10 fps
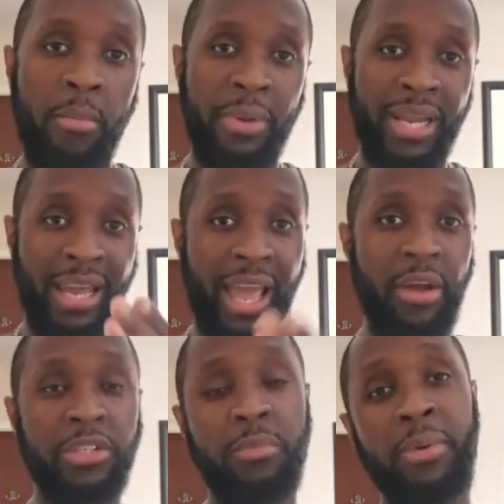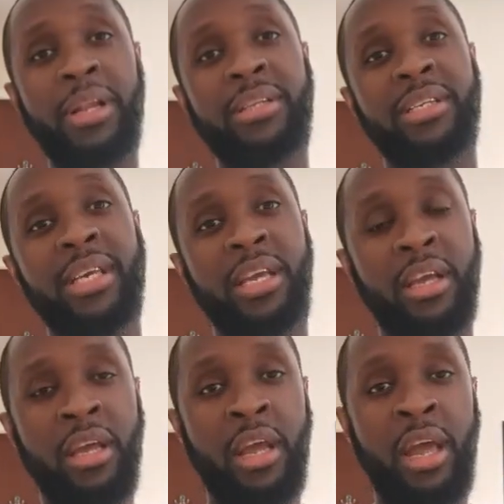But the
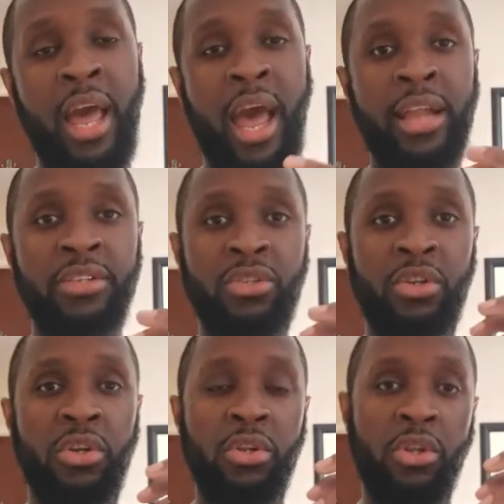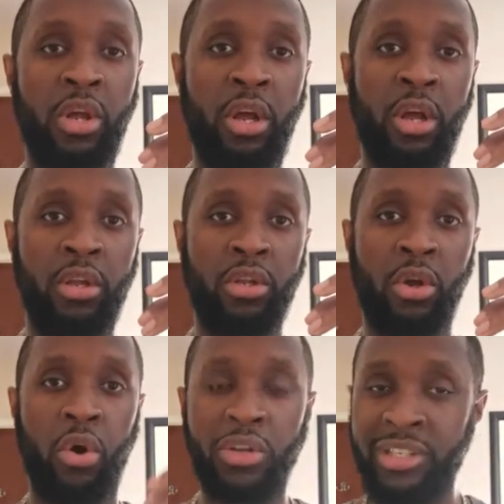accountability, and the the
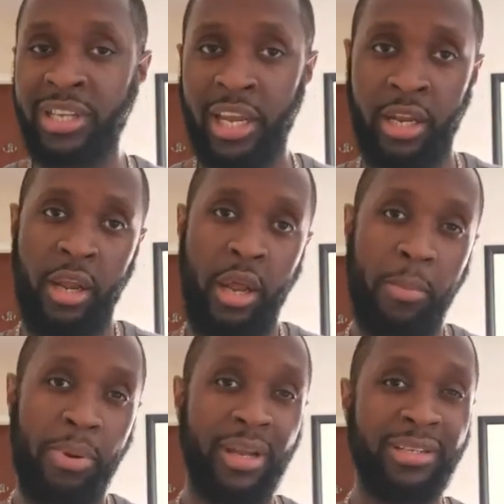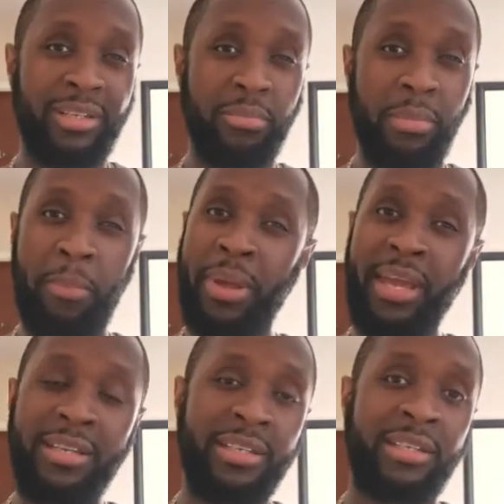content plus my
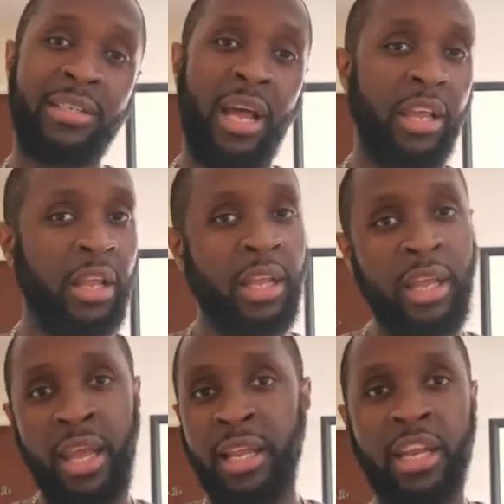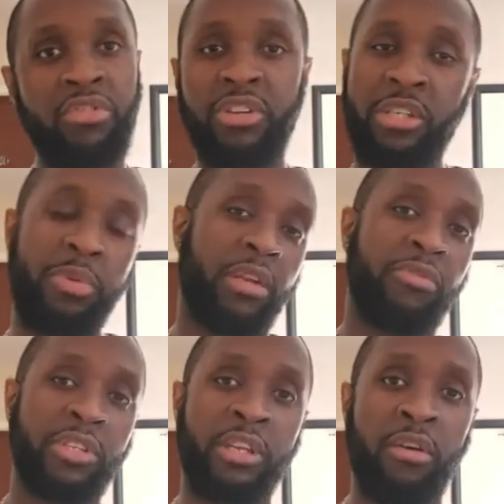peers like literally speaks
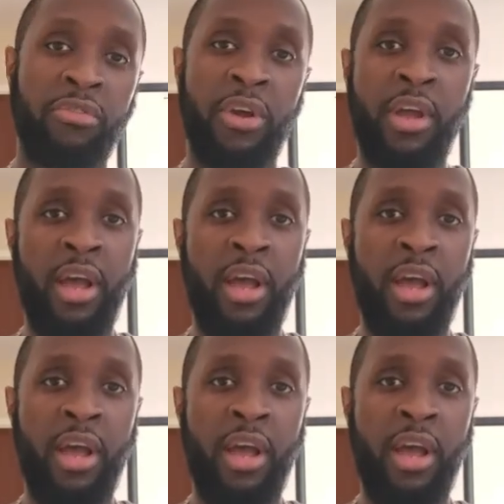for itself.